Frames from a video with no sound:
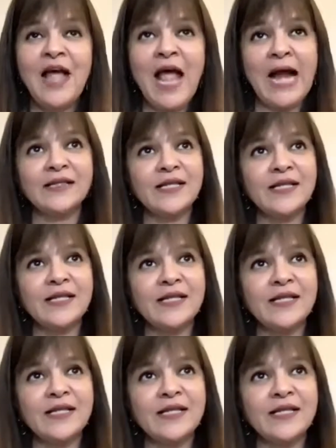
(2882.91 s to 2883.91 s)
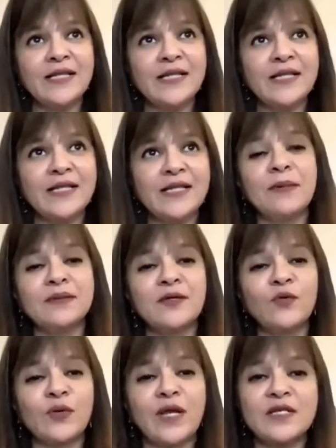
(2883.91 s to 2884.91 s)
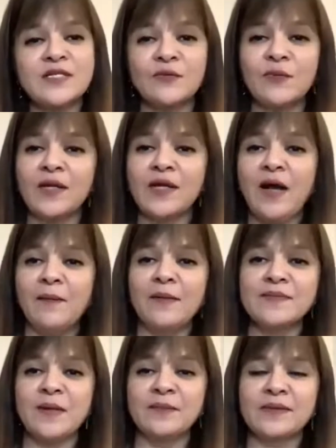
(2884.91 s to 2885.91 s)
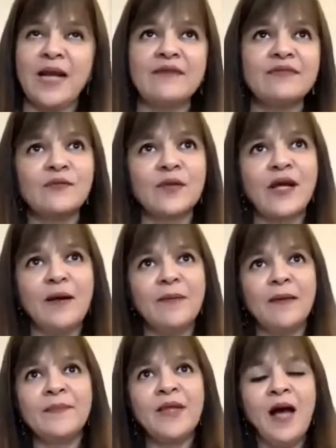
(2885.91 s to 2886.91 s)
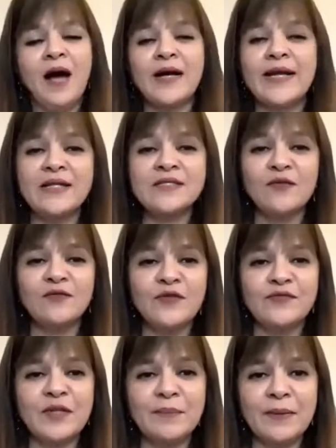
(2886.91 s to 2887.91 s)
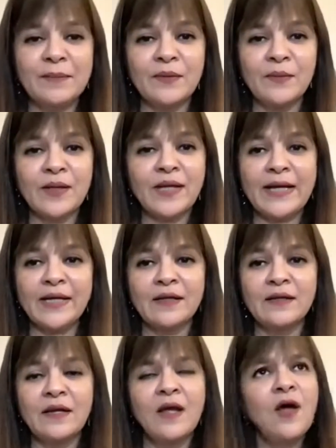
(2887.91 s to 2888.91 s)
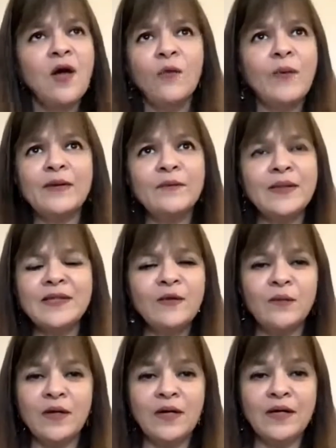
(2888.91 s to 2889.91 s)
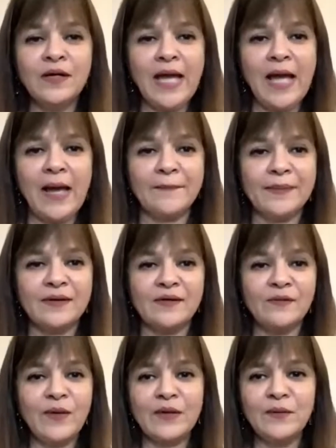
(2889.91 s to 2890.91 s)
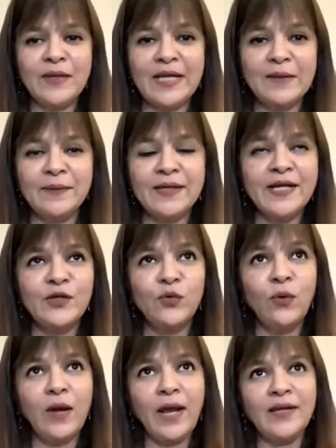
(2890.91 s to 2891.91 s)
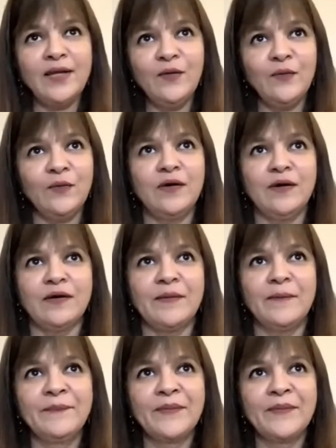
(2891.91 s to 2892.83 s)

And then sometimes some other occasion will come up, some travel will come up. Again, some 50 people will get in. When will the work happen? When will anybody do any work?